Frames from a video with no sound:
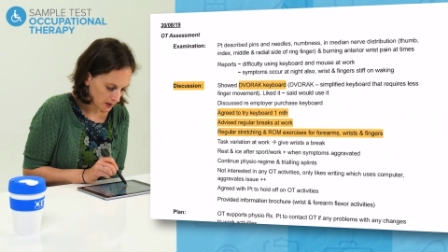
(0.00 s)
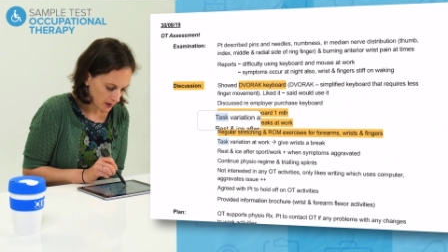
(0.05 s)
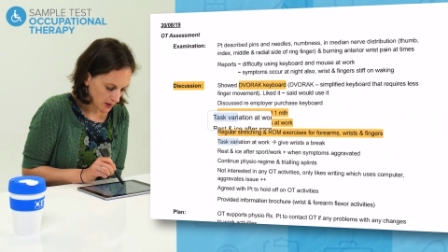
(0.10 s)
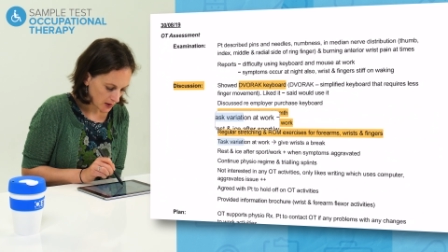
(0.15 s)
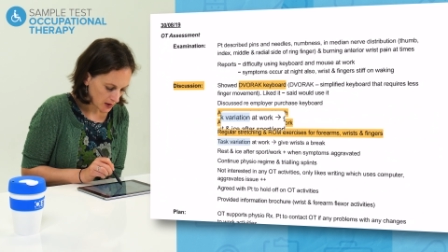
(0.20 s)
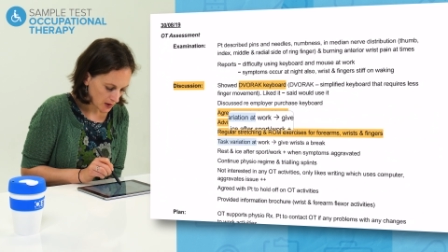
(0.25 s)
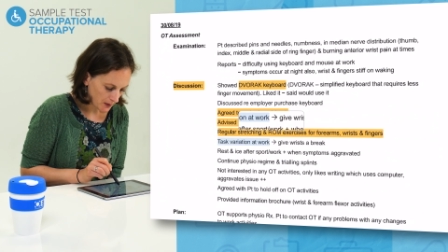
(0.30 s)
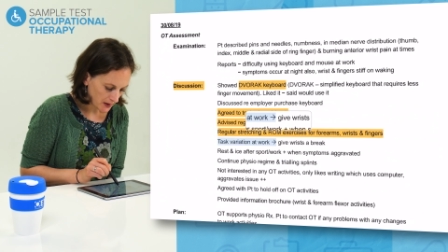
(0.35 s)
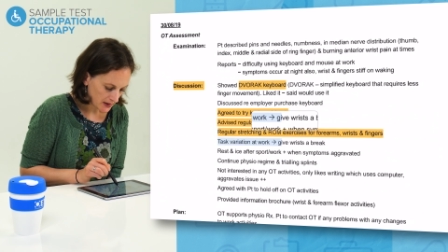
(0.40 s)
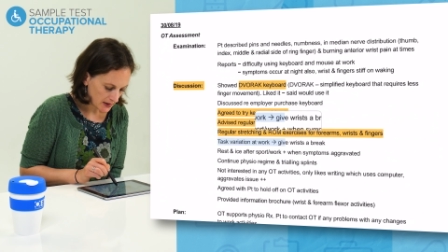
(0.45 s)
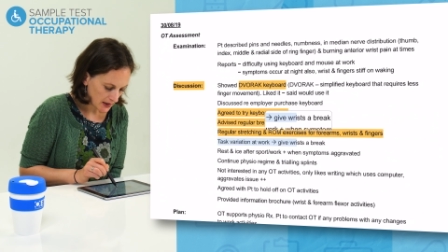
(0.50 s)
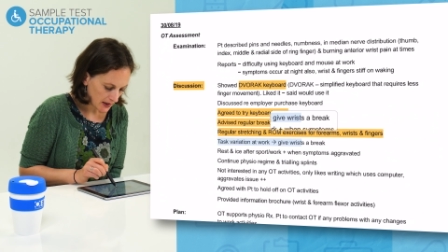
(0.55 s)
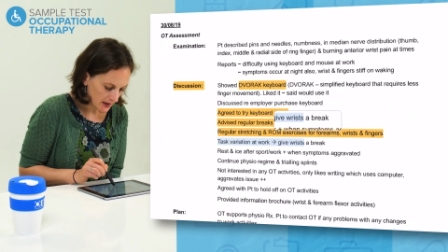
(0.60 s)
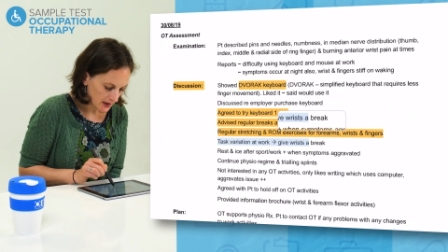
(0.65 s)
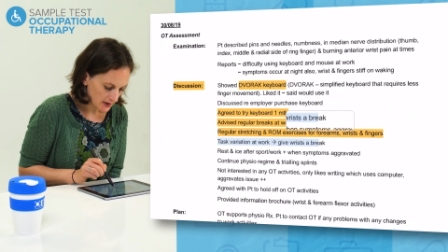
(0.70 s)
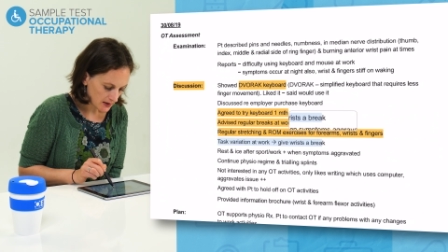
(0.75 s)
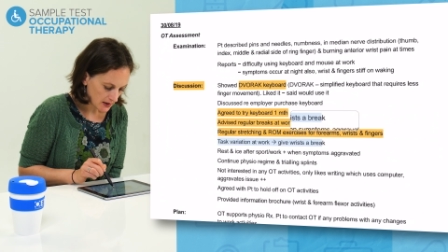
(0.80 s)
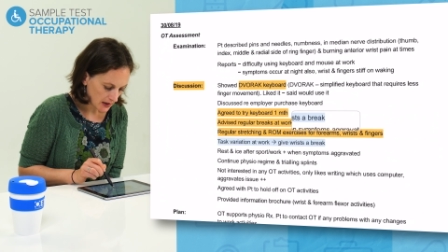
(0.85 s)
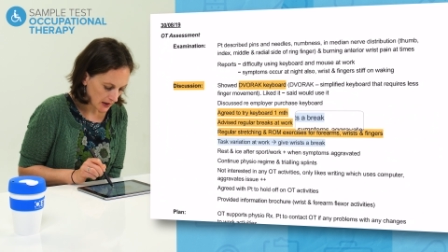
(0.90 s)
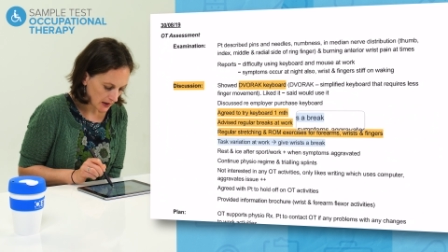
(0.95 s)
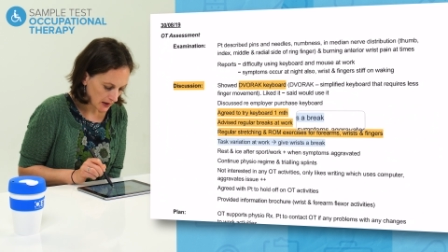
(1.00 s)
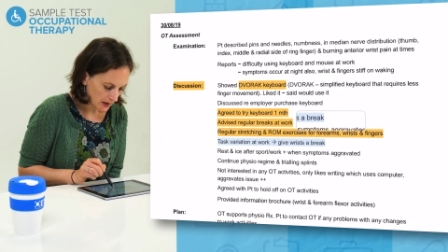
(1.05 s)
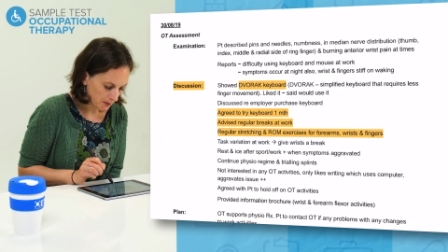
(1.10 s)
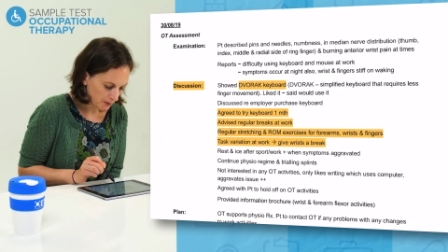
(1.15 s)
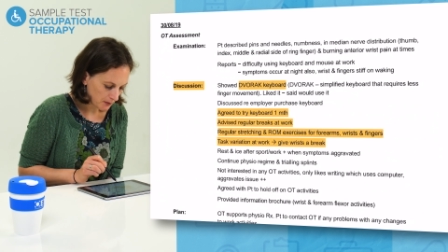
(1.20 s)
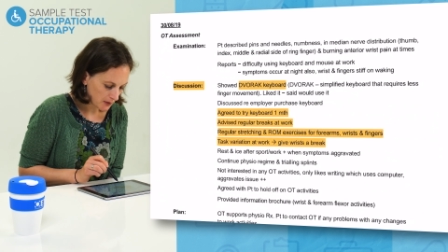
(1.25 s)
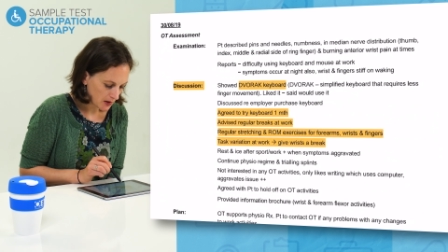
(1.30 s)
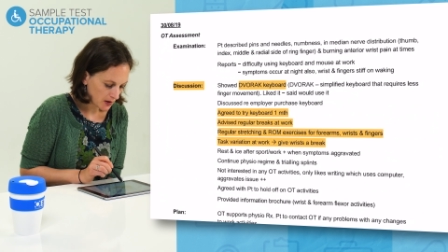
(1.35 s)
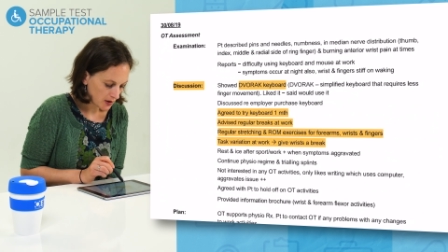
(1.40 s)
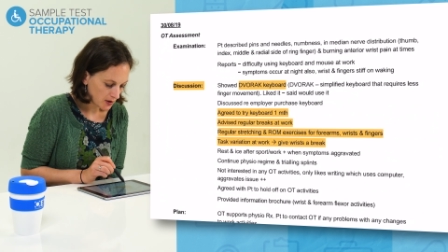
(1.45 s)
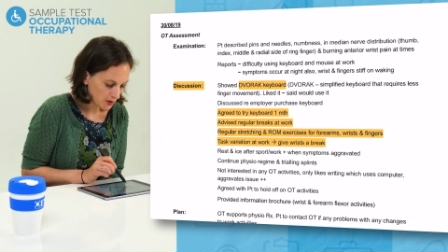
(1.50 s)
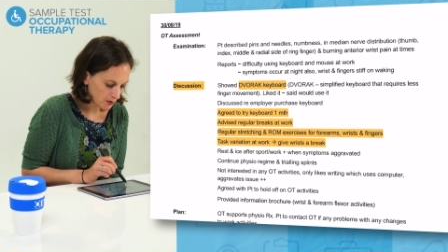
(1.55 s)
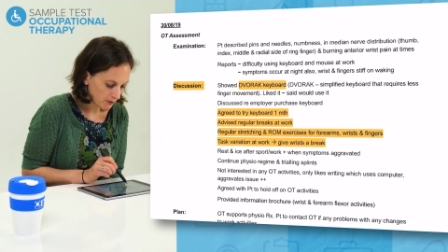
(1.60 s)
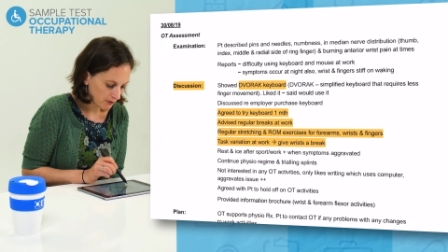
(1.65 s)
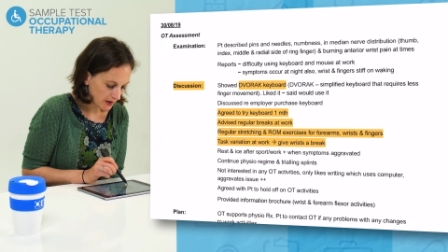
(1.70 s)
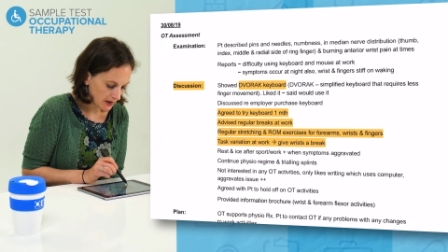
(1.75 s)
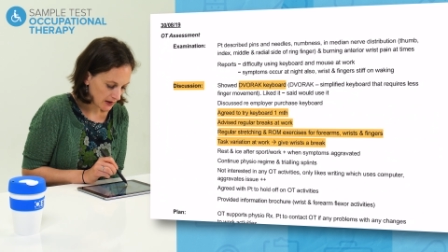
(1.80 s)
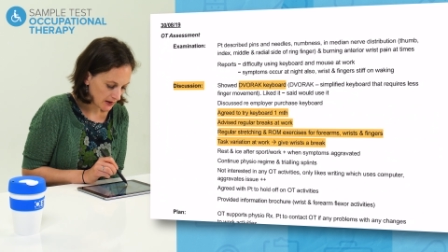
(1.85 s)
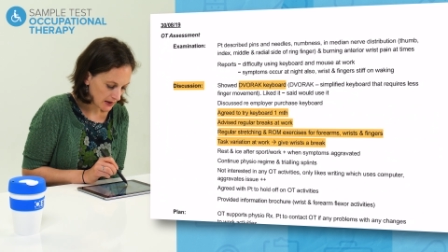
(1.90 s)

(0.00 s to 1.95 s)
so I take time to read